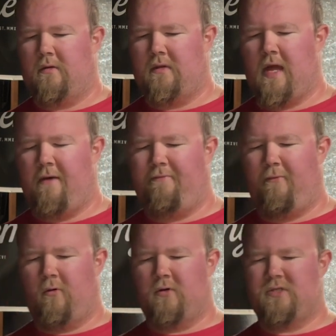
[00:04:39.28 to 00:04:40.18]
that
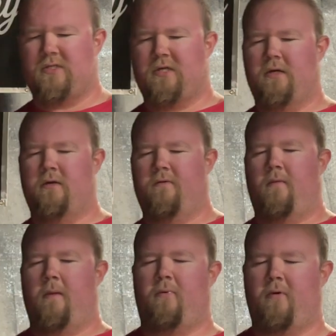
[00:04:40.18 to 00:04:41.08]
force
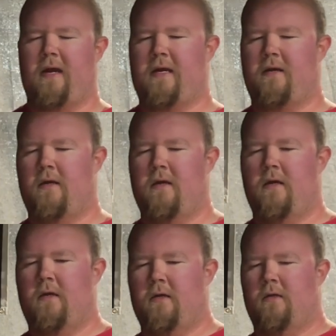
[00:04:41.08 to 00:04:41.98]
from the plate
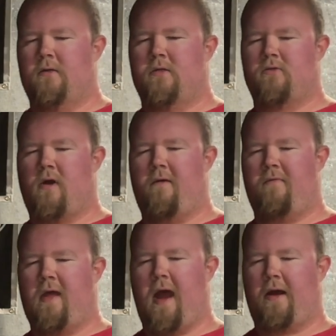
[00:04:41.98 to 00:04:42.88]
to drive
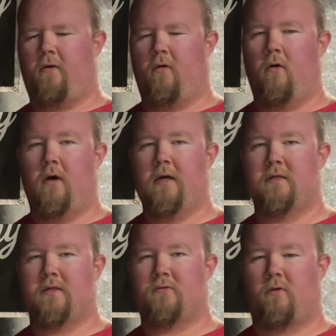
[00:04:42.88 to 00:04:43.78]
the ankle
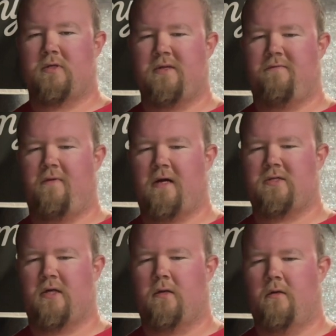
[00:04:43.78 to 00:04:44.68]
into
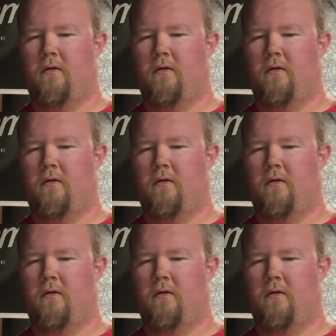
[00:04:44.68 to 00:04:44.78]
dorsiflexion